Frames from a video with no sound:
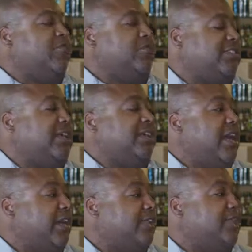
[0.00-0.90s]
or a set of
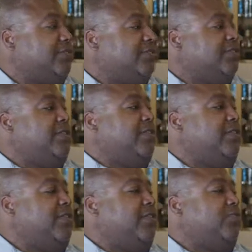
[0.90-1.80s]
documents
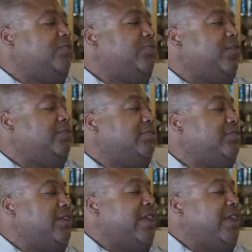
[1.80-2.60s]
like it once was.